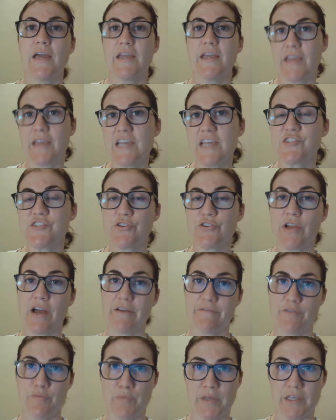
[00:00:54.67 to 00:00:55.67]
In case you're
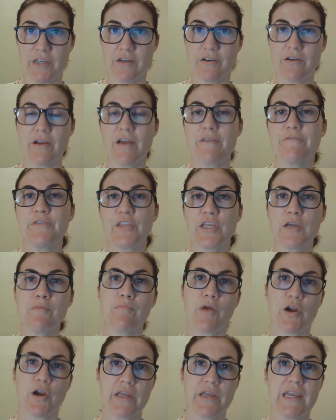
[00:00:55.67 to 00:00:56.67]
not familiar, affiliate
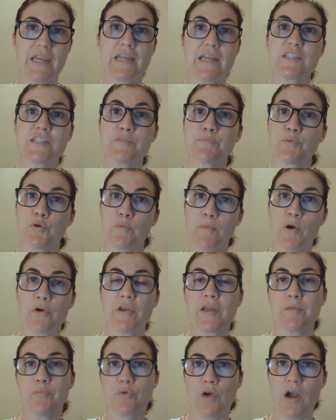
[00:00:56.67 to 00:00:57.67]
marketing is
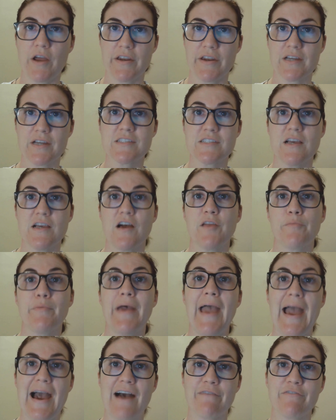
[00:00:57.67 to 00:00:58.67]
promoting products on
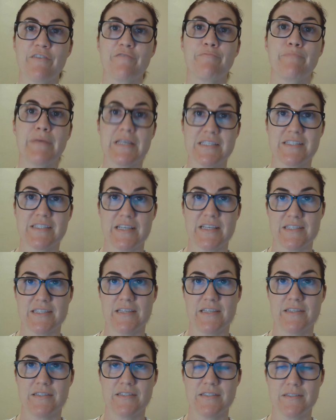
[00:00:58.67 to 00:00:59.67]
behalf of
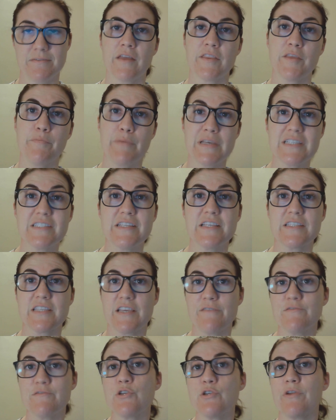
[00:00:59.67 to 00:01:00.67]
businesses. The business
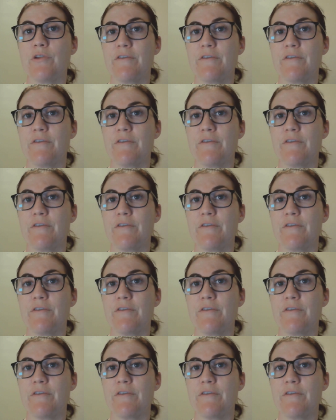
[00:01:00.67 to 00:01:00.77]
gives you an